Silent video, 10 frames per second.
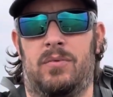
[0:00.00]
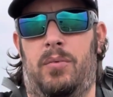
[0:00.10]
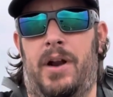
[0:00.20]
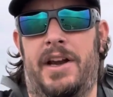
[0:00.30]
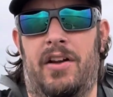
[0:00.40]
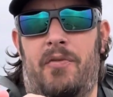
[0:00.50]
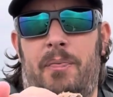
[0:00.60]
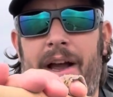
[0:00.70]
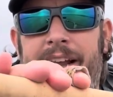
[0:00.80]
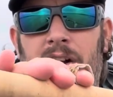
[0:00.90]
plenty of
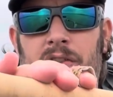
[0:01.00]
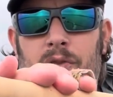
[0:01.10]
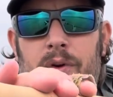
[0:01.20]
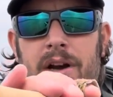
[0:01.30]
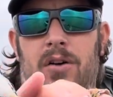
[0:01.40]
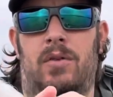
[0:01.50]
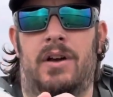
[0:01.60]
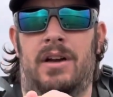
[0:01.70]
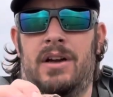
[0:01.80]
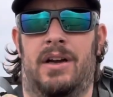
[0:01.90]
backing on the reel,
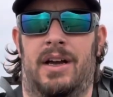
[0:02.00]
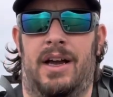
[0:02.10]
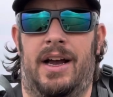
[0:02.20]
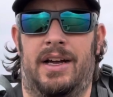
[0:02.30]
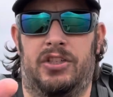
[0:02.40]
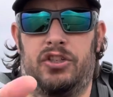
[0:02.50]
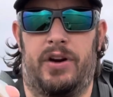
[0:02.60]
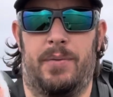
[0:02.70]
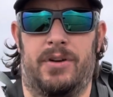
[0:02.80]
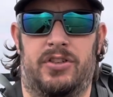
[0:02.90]
and
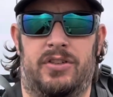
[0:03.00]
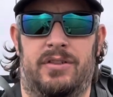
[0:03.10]
streamers.